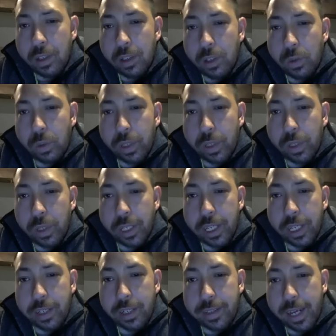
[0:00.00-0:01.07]
would get a
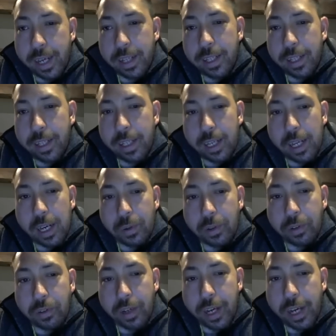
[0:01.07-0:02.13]
daily
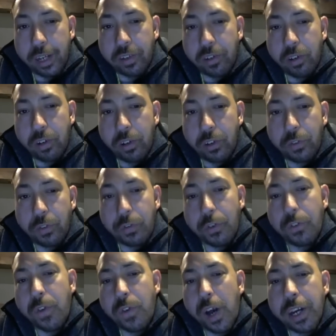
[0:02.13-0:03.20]
allowance, extras for
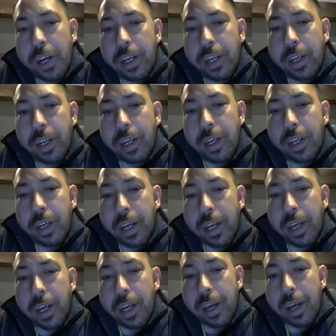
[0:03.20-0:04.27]
fighting and
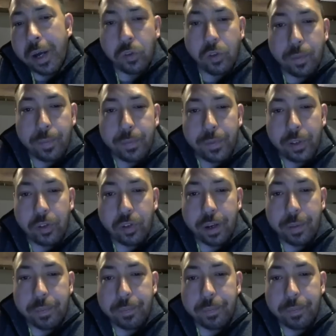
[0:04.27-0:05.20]
medals, he said.